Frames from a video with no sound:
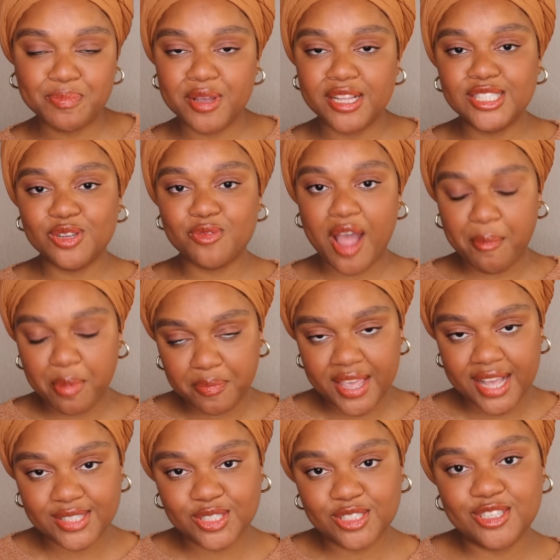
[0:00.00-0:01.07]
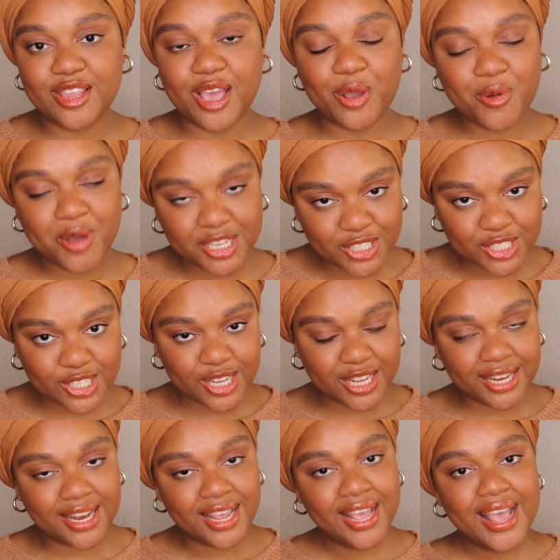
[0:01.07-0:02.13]
But to wrap up the answer to that
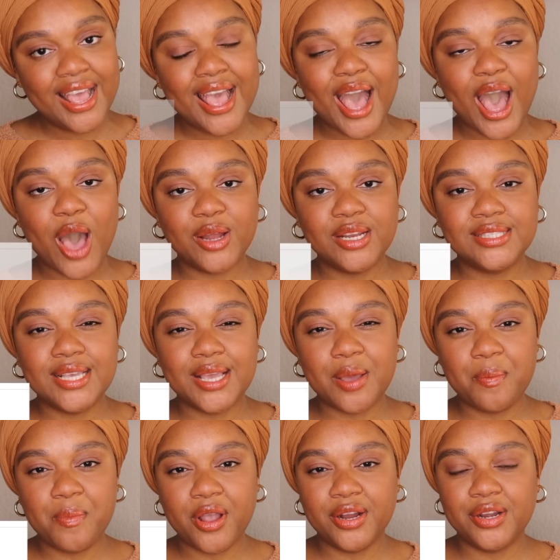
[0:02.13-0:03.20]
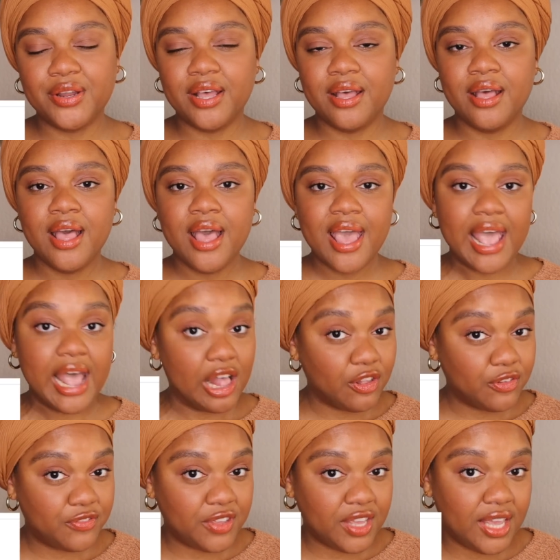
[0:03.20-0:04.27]
question, how does it compare to
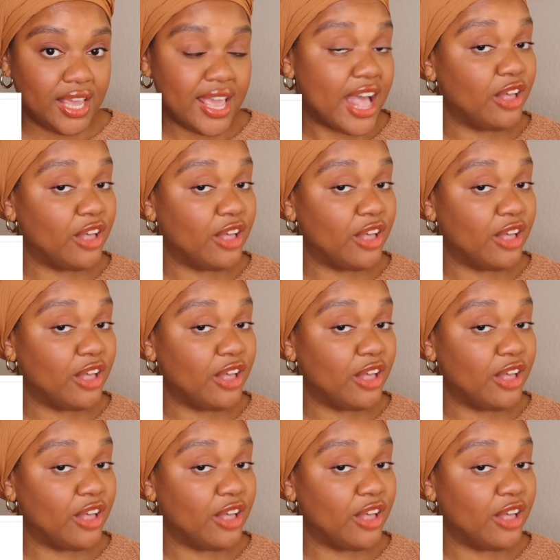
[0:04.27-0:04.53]
LV?